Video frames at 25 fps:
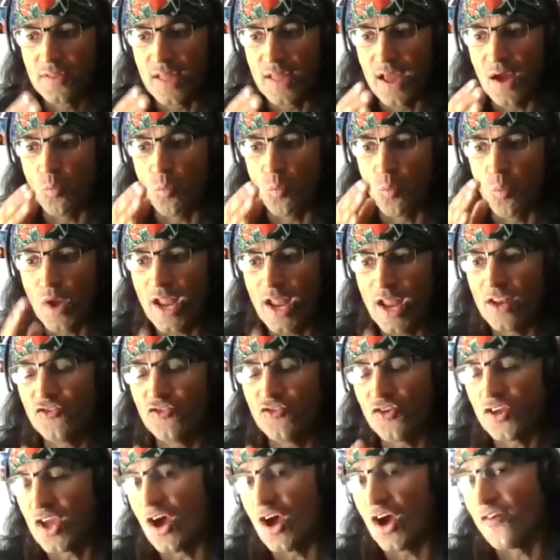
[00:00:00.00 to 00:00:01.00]
Now, where
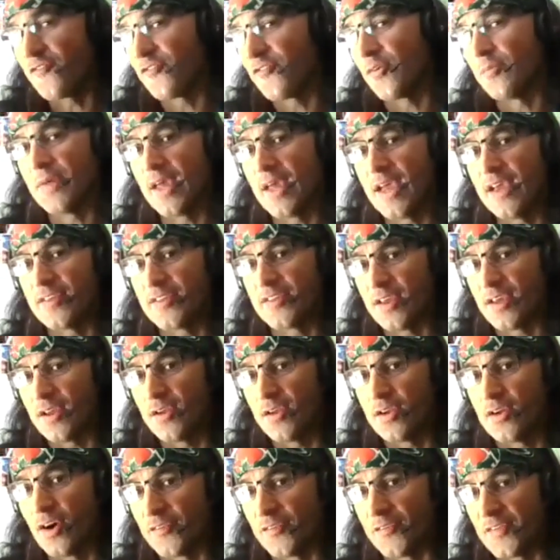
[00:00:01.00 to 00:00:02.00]
did you go from there? So
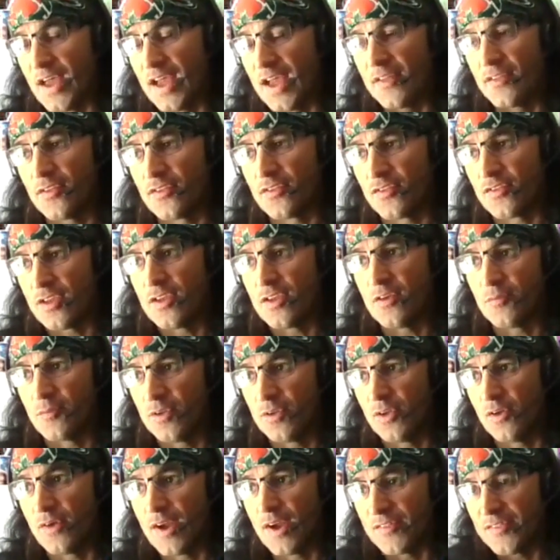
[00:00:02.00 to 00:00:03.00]
you got that, so
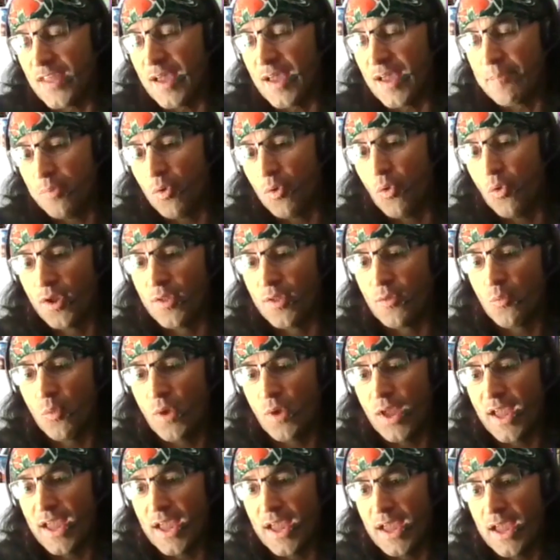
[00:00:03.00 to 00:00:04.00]
you're at that point
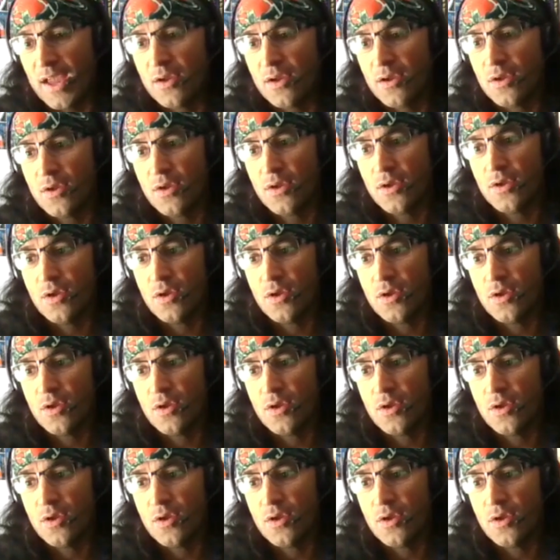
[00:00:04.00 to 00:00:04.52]
where